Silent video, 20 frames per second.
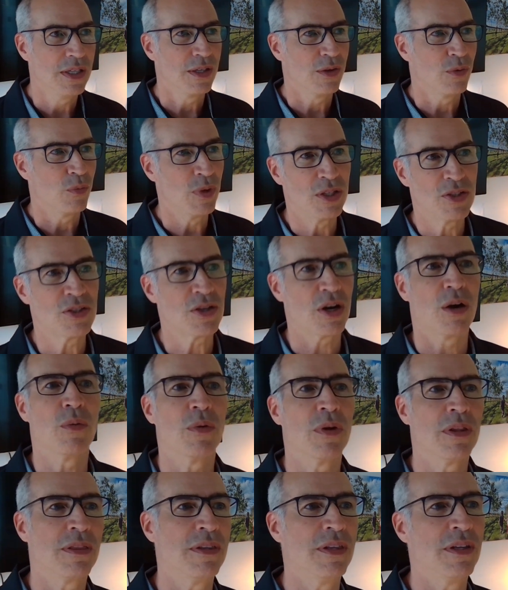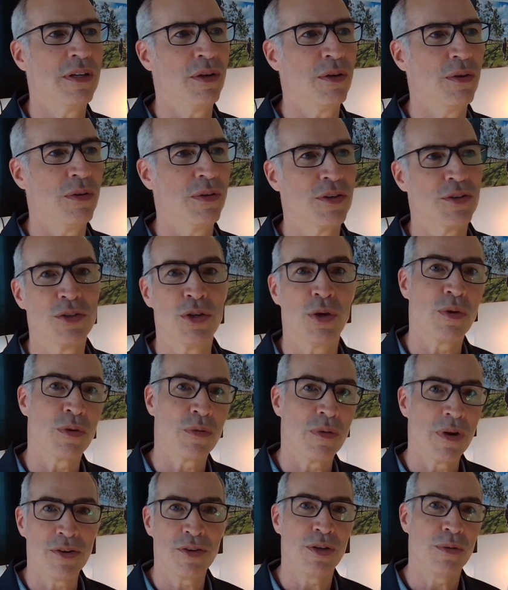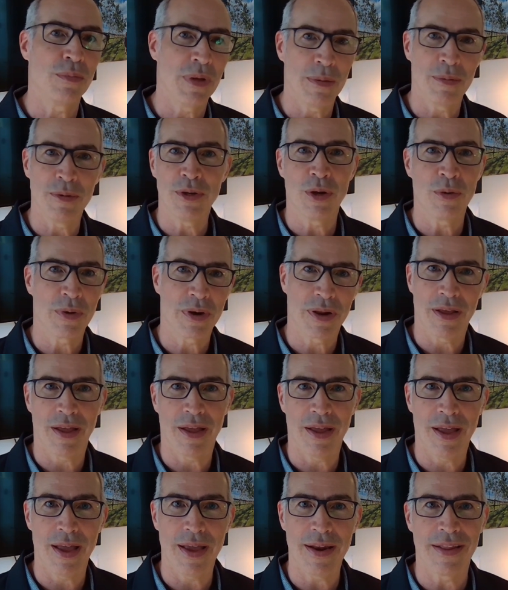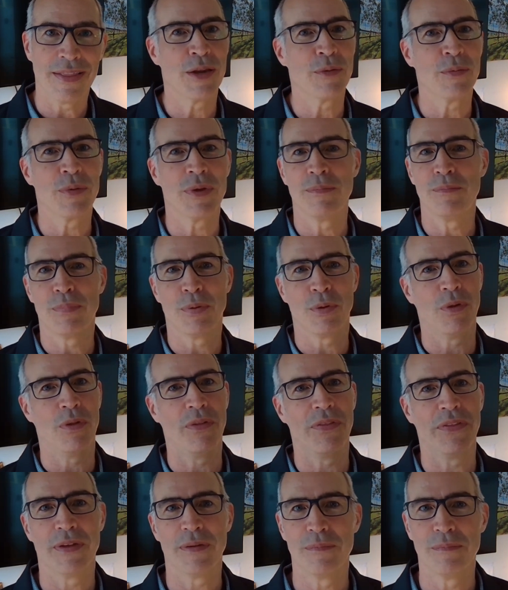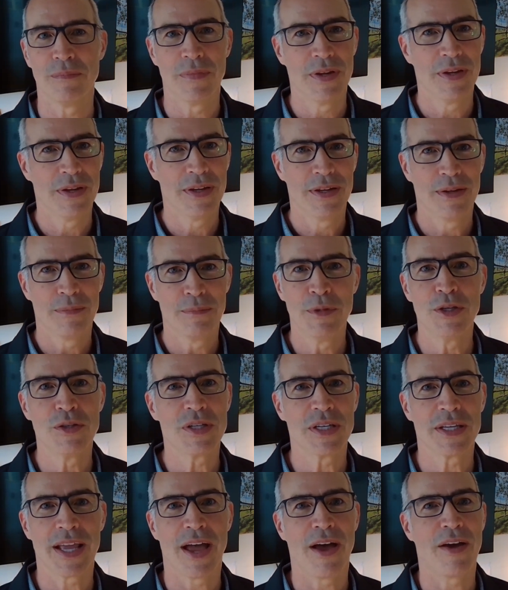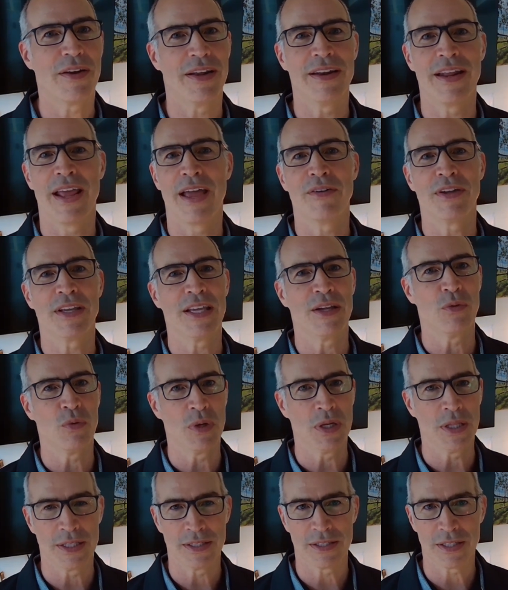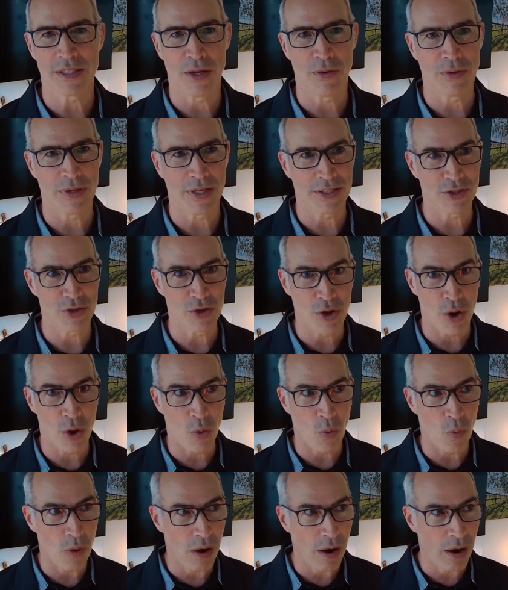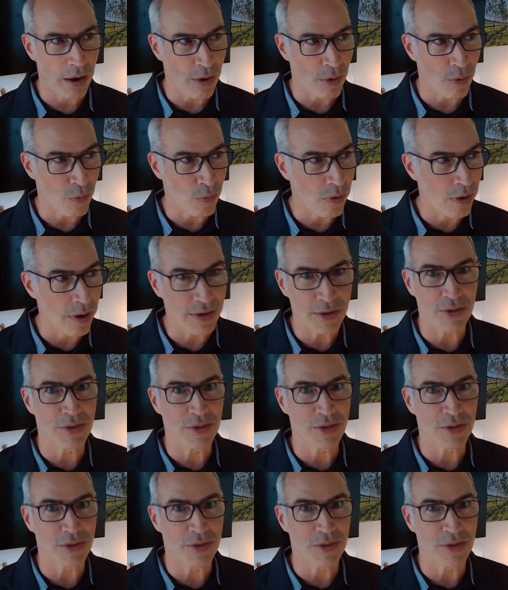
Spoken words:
We'd start with, there's nowhere to run to, baby, nowhere to hide. And then we'd pull the music out and have it get really slow and there's nowhere to run to.